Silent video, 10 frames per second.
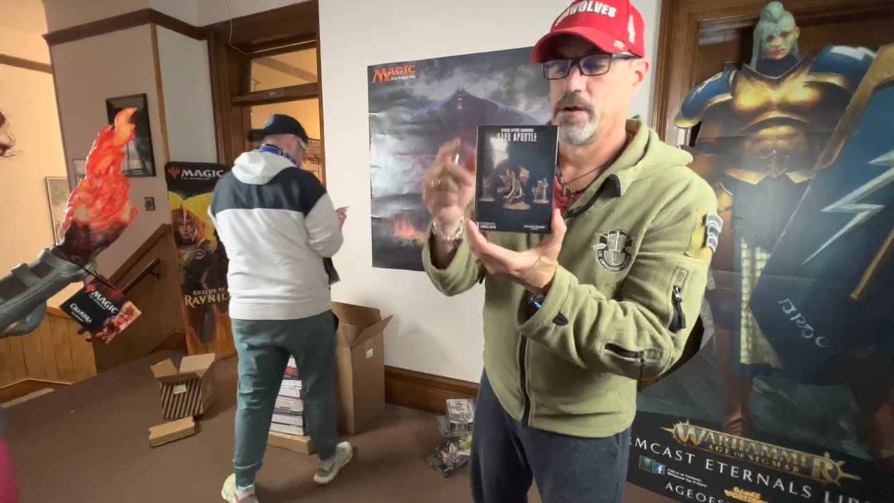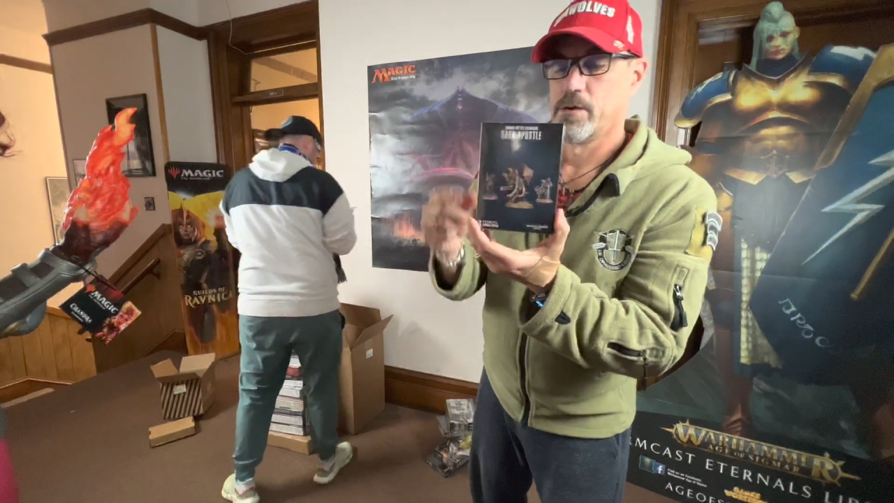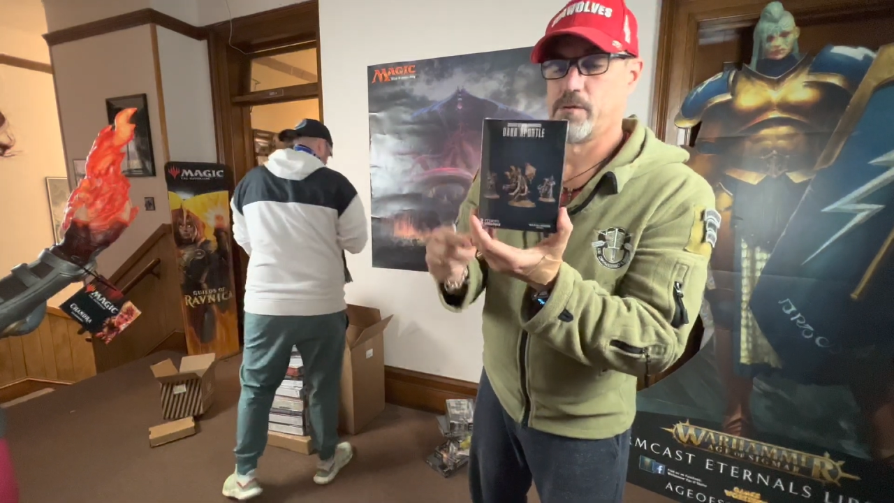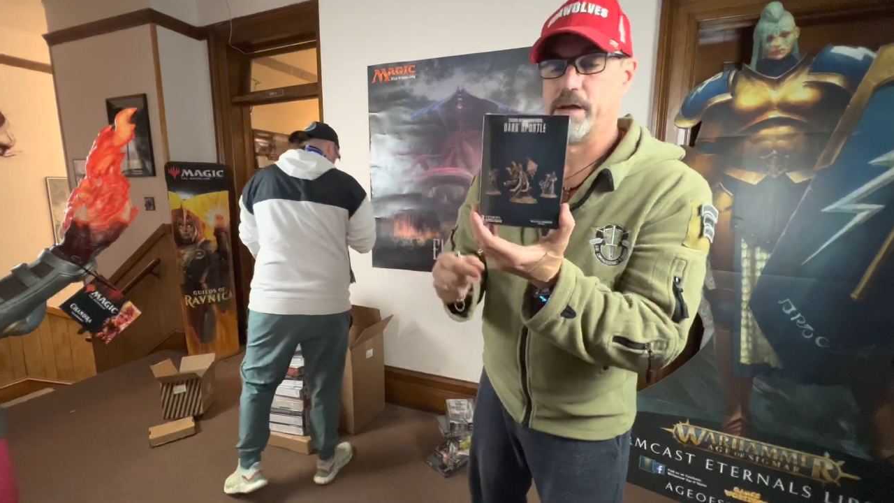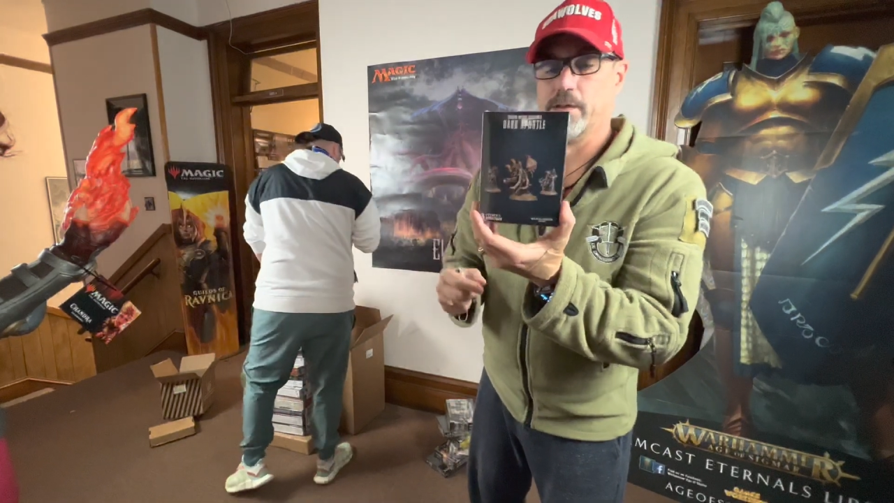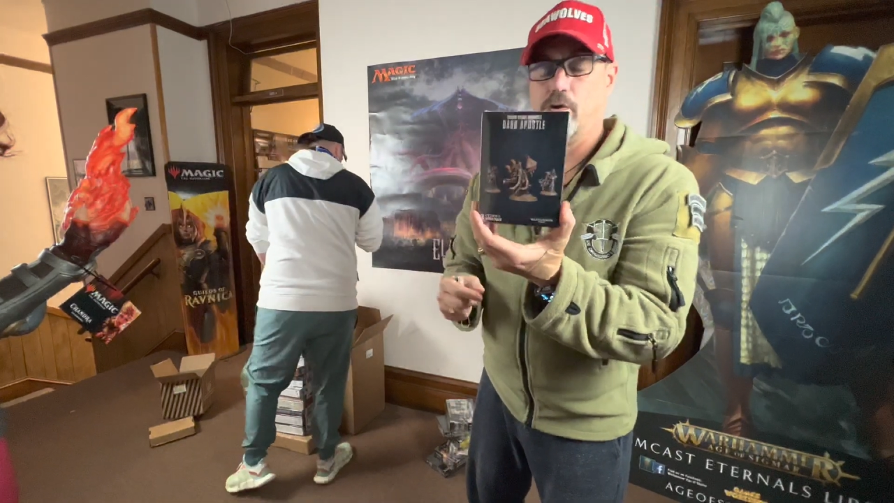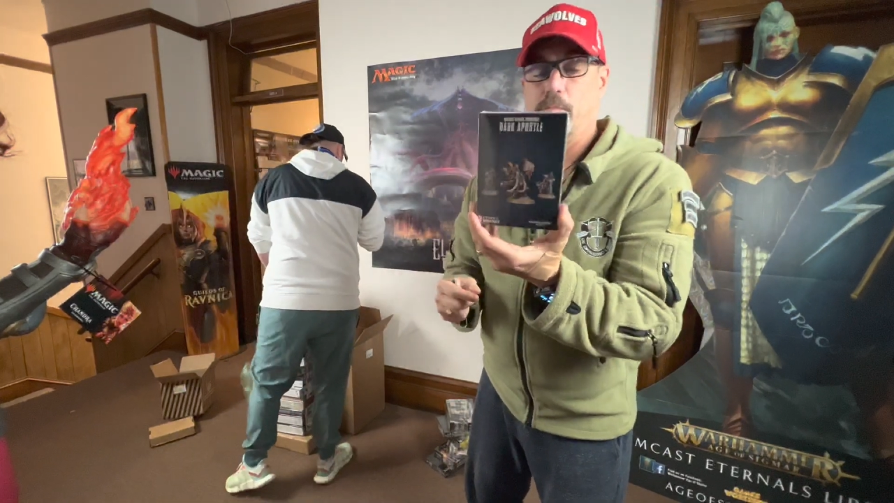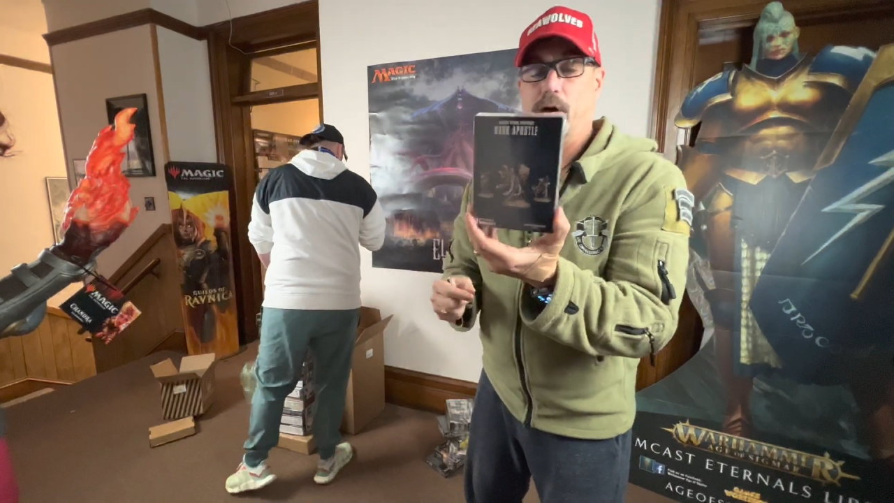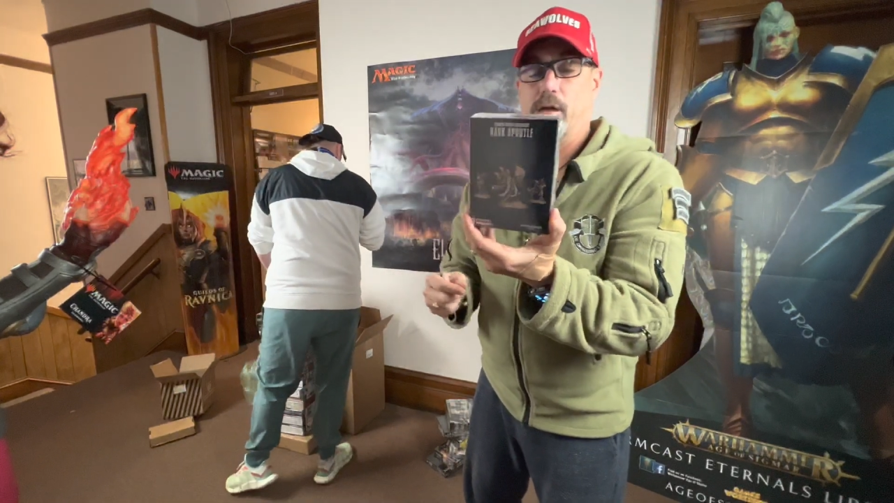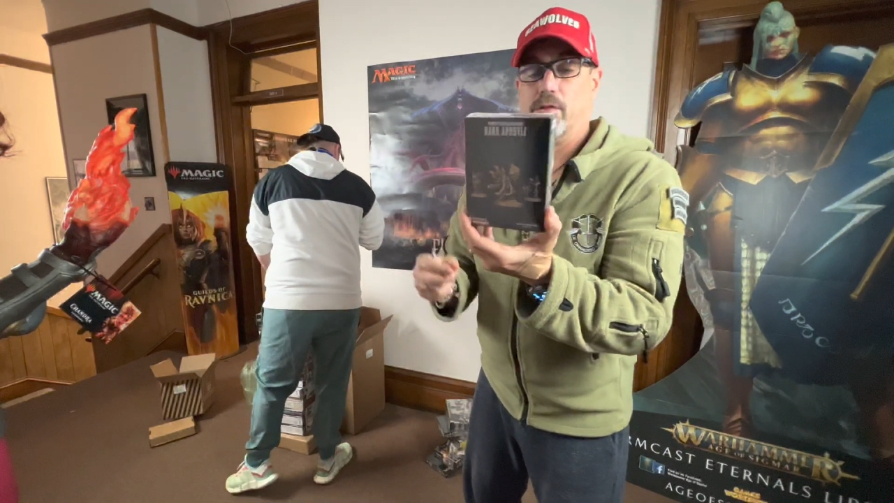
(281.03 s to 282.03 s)
Great little
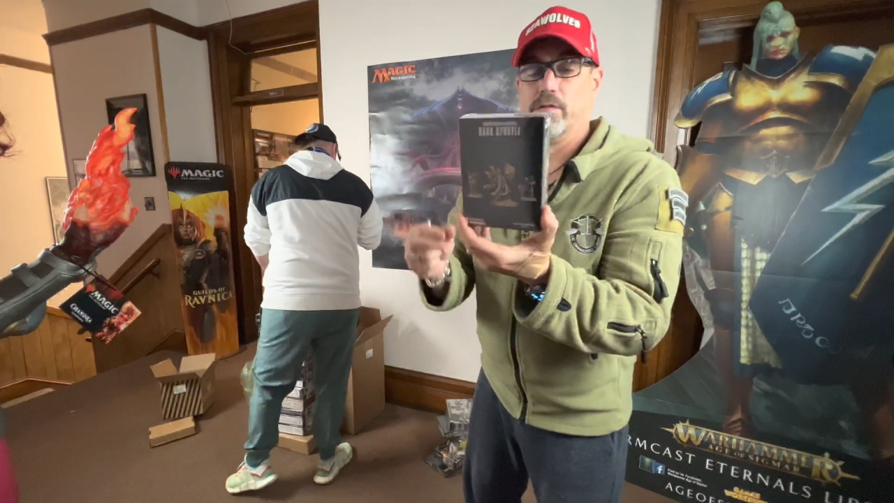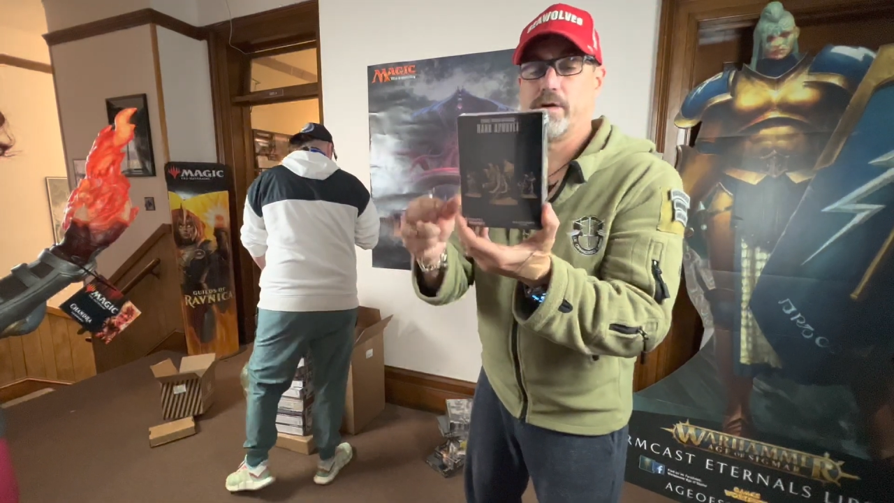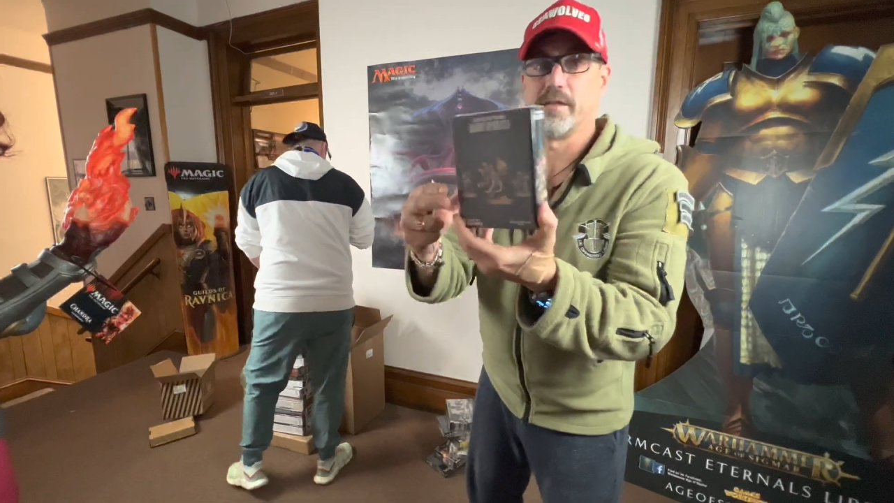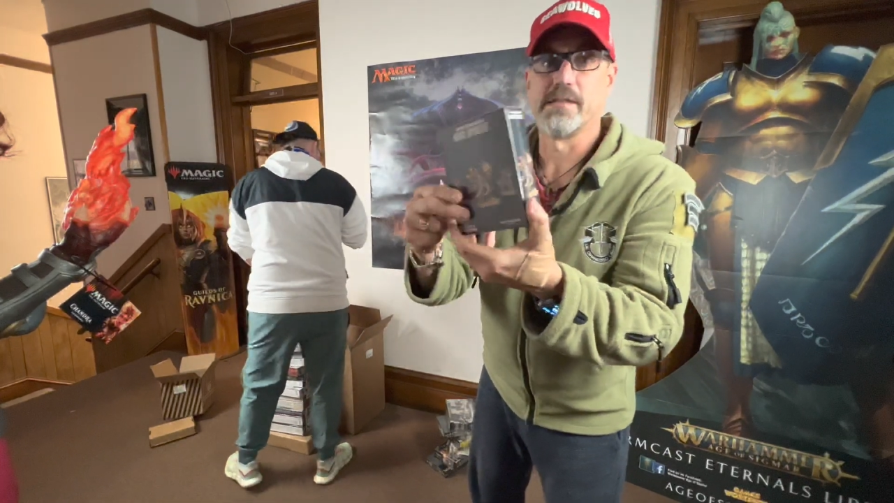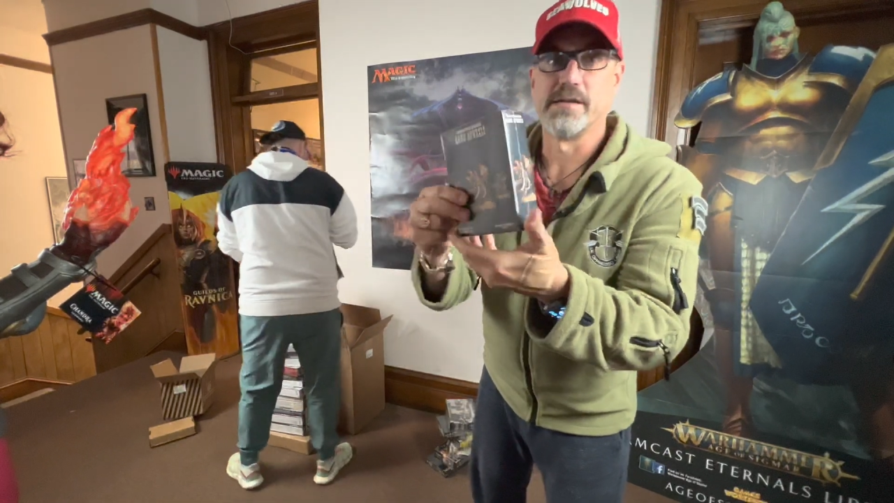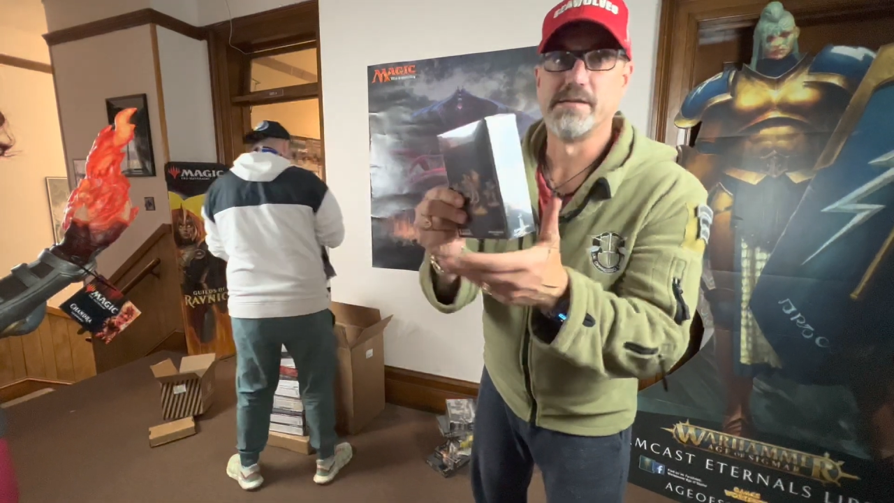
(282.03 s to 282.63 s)
model. Look at the